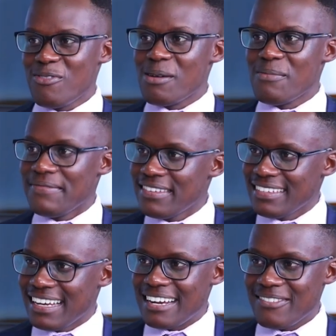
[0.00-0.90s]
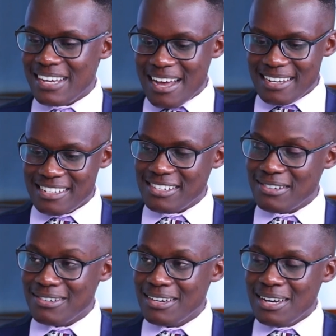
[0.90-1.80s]
worms in regards
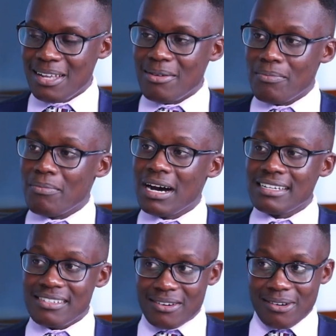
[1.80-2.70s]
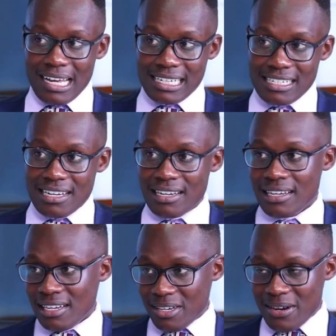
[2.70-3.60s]
to matters collecting
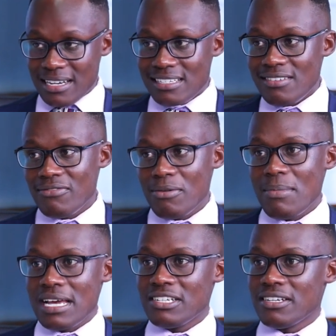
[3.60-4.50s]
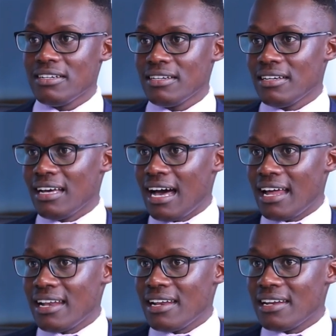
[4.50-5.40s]
credit information
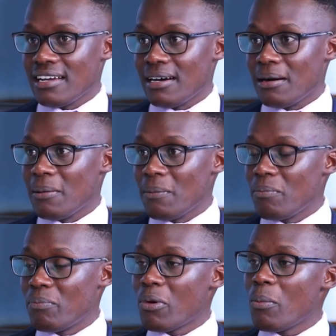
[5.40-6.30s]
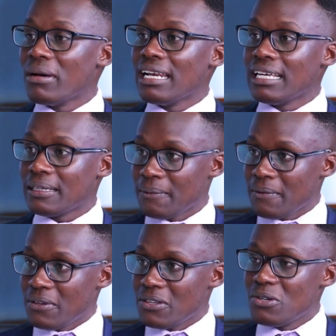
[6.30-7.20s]
and properly
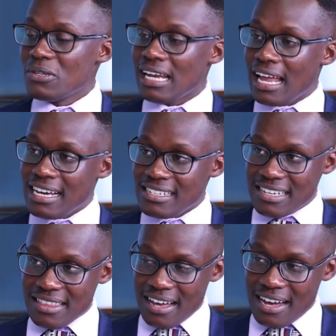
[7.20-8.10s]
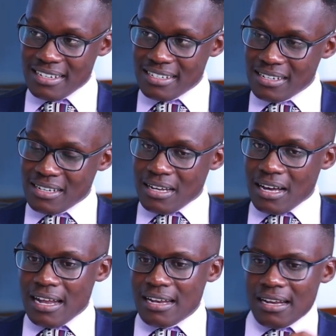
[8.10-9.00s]
mm-hmm. utilizing that. Yeah.
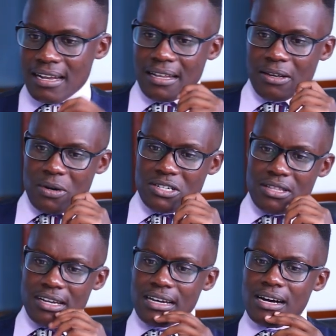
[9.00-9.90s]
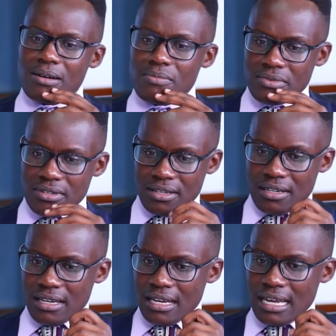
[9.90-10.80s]
And the question that comes
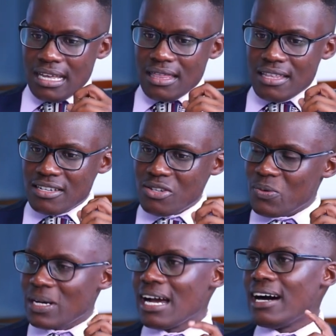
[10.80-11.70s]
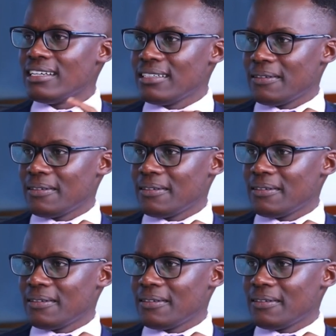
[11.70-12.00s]
in this regard,